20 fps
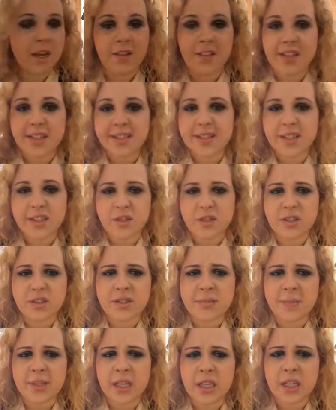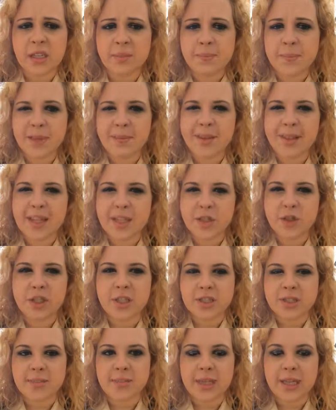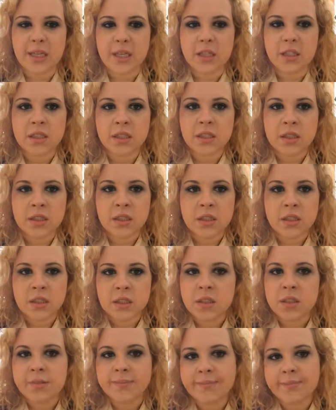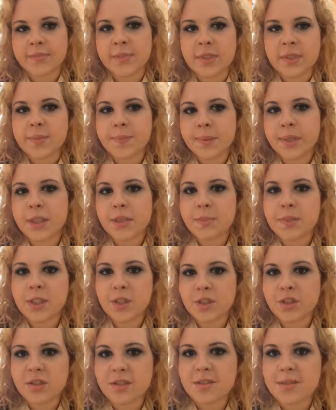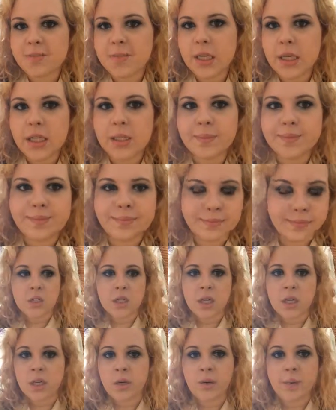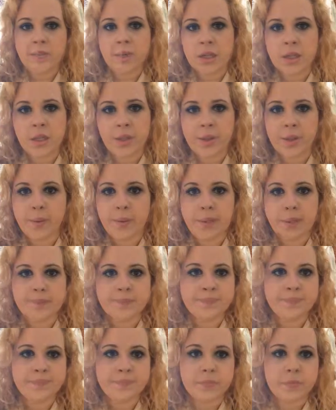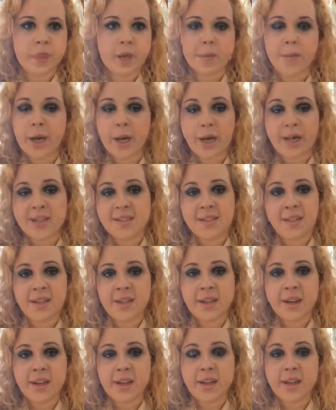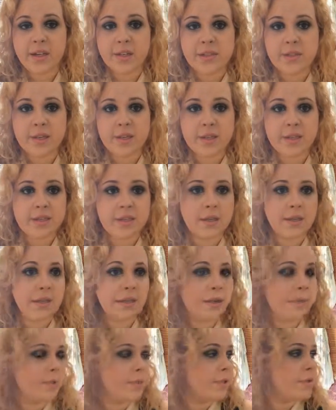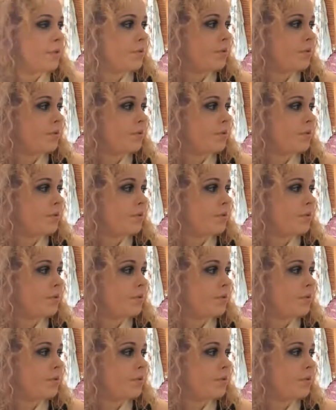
Unless that's just me. Maybe that's just me. It's probably just me. I know I'm not the only one. I'm not going to sing that again because I already sang that in one